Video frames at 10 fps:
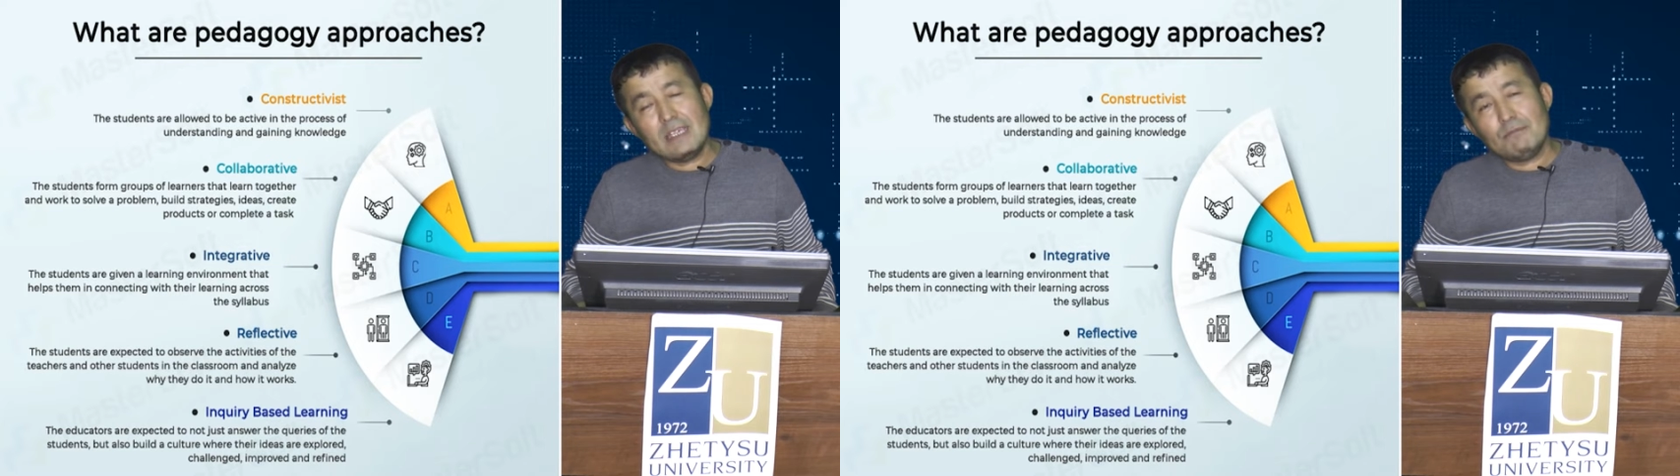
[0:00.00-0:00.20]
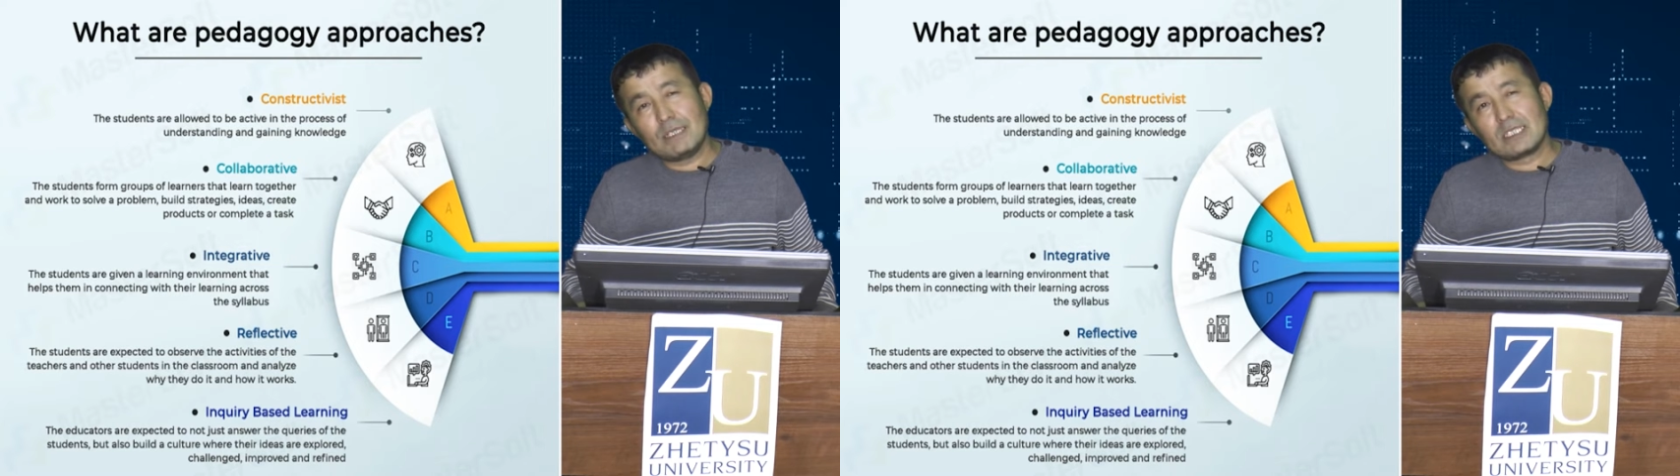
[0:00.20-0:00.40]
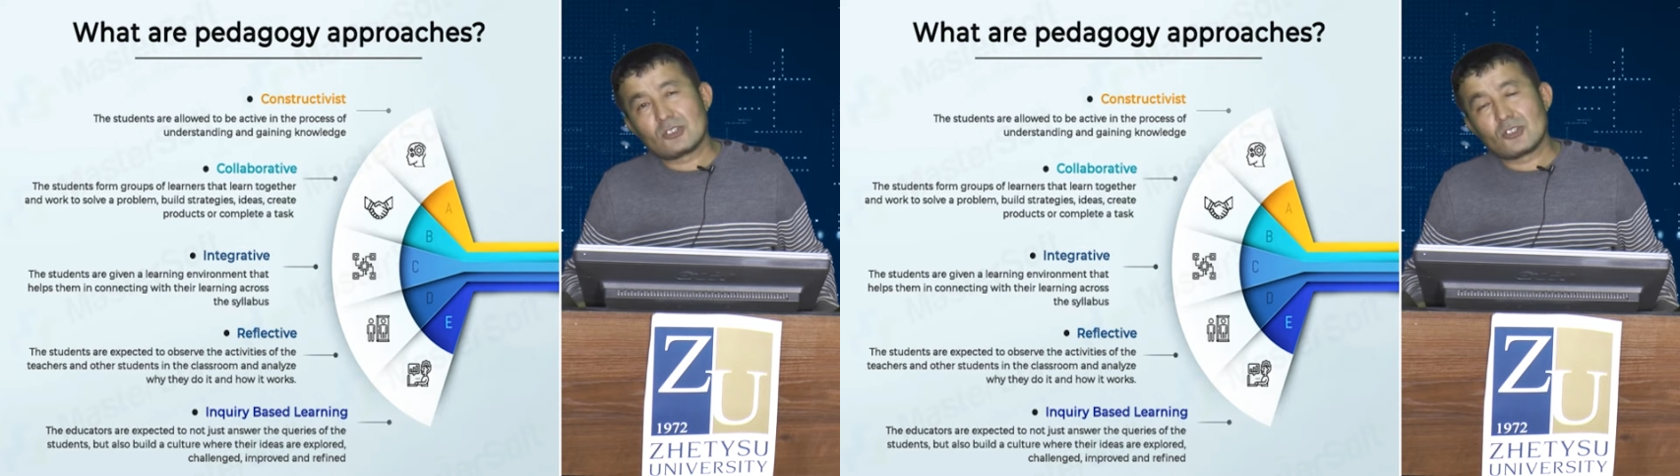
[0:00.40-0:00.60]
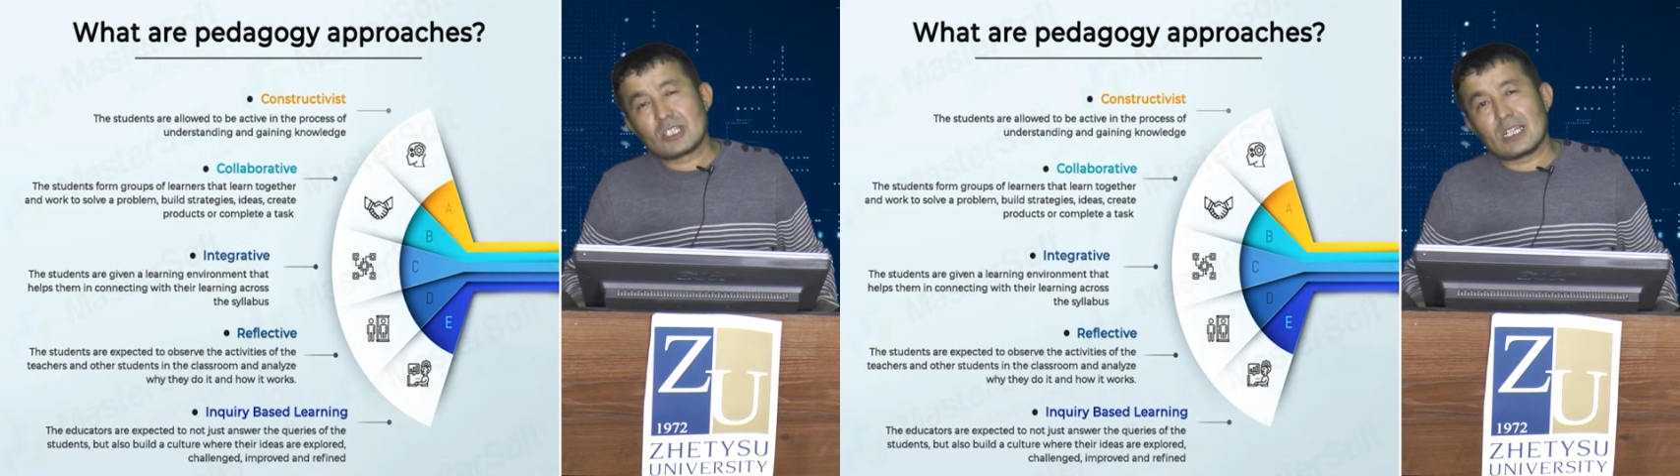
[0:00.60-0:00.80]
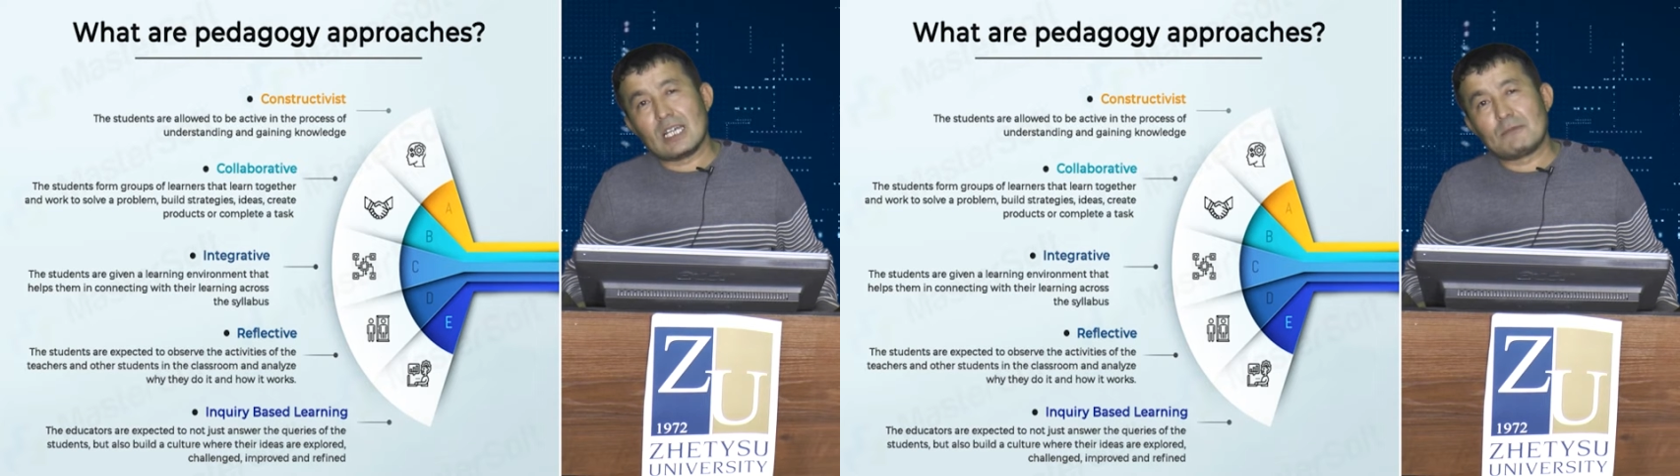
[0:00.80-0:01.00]
by
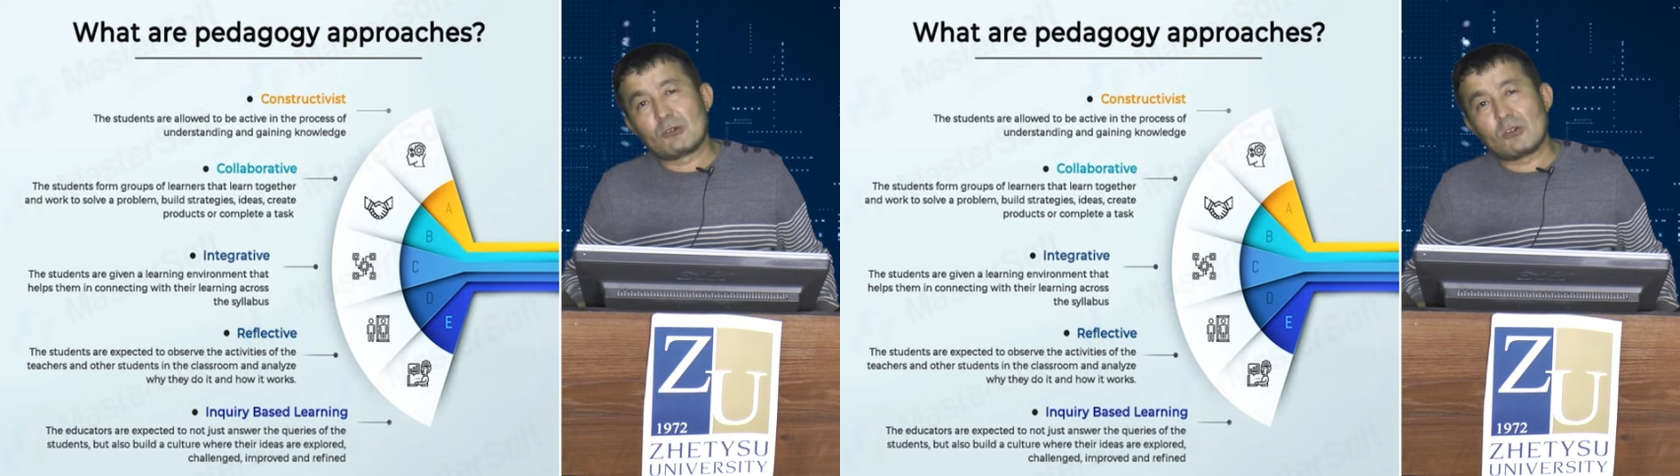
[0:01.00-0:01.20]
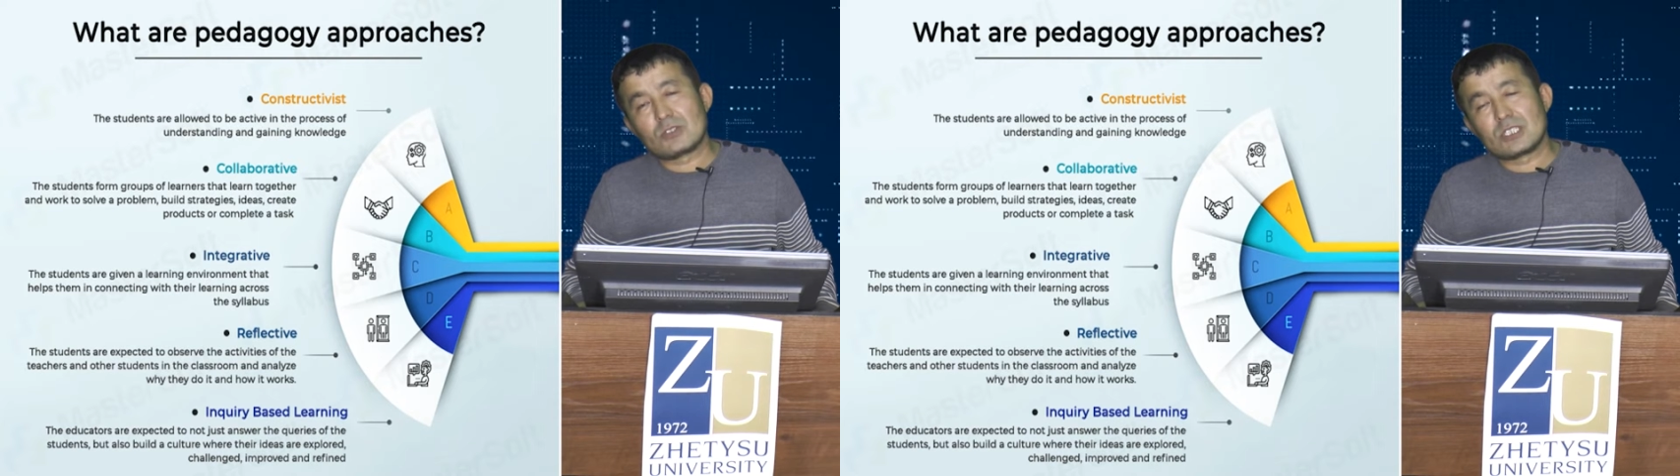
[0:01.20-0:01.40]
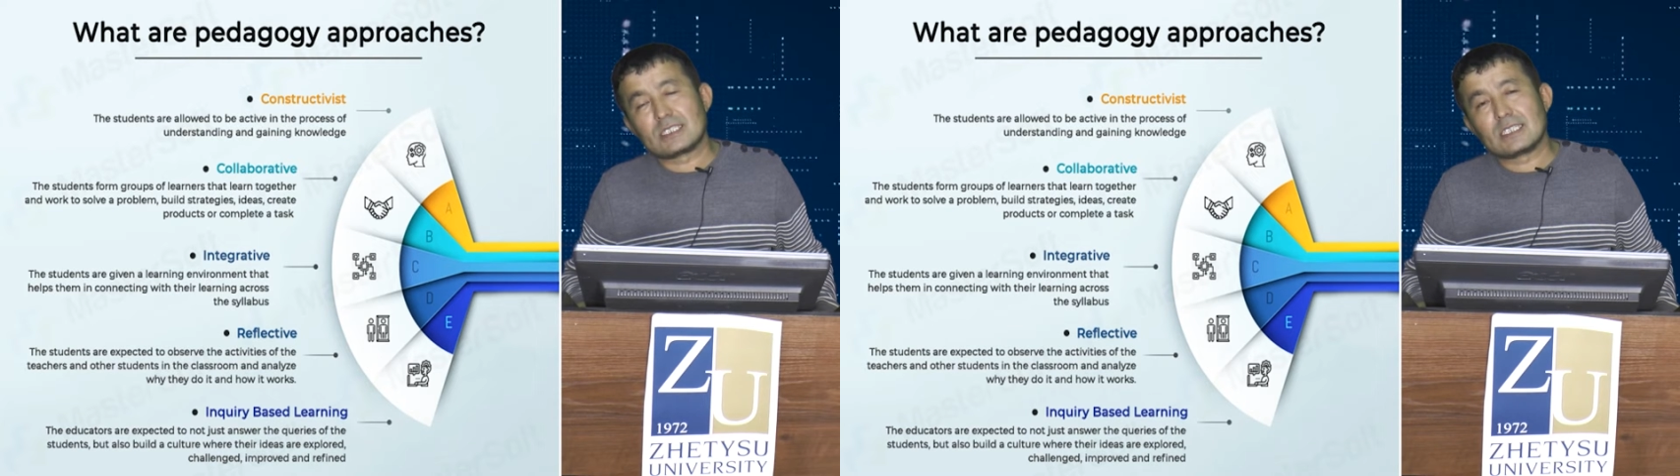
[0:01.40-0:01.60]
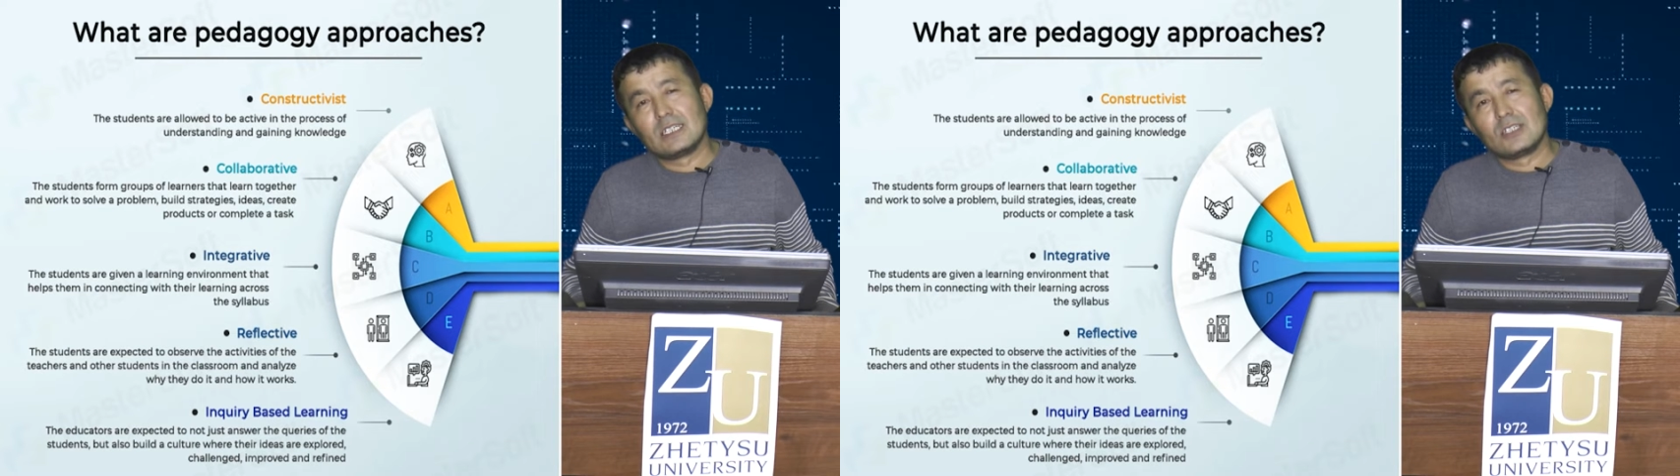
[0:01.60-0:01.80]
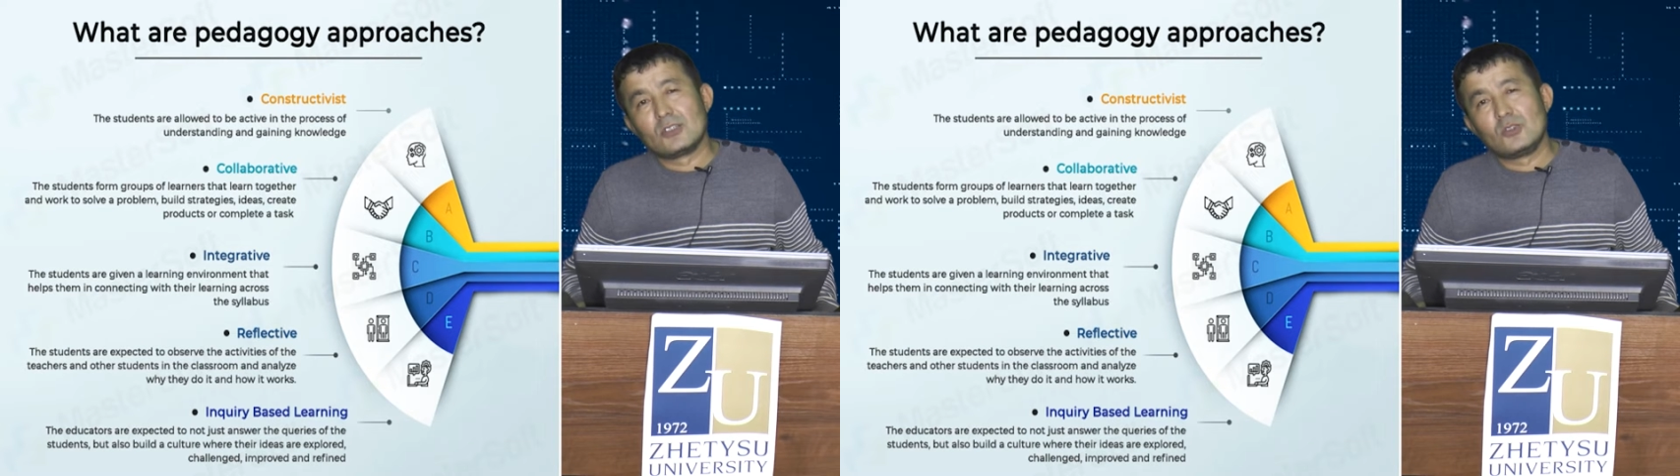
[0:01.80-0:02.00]
pedagogical
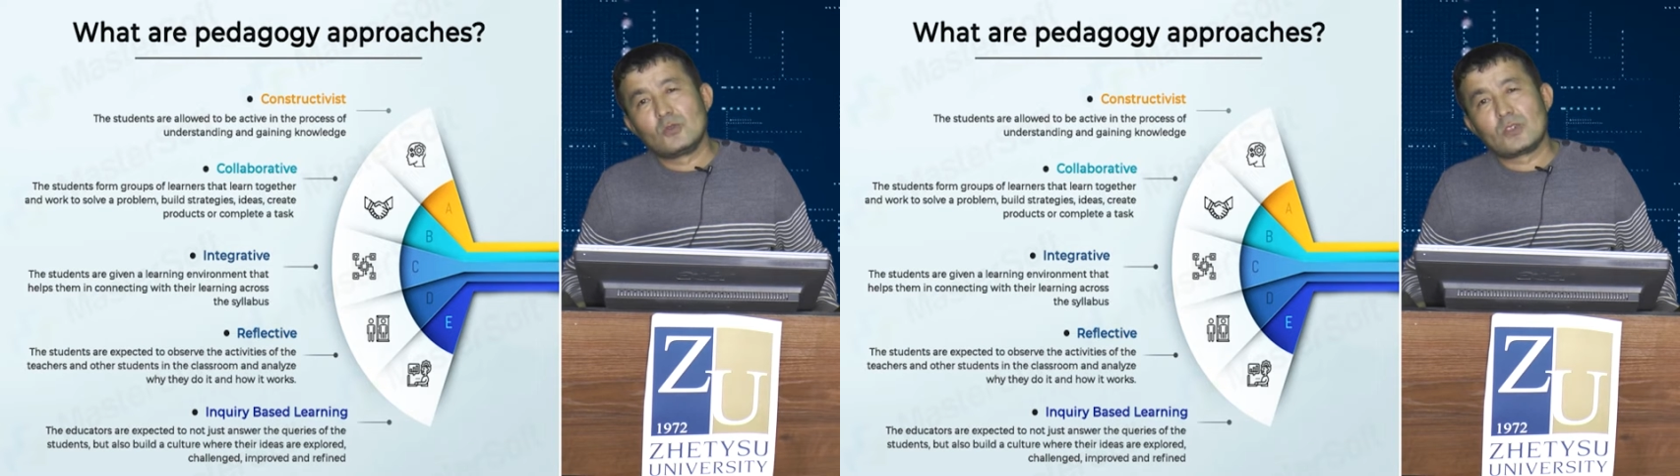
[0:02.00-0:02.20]
approaches,